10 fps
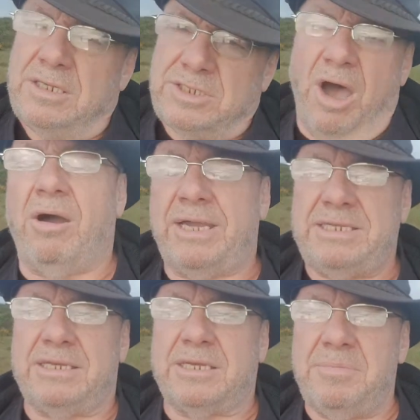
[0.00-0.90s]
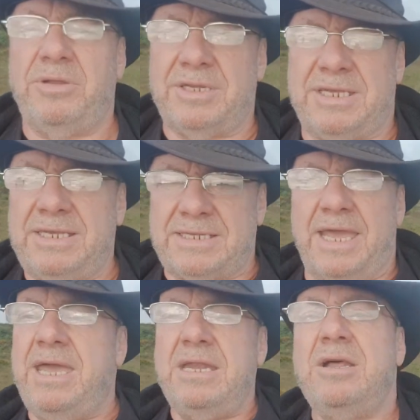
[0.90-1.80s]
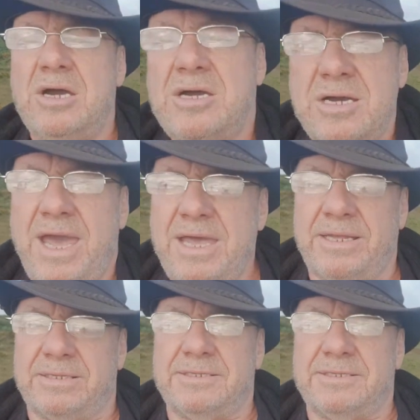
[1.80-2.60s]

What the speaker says: targeted communities in her hands.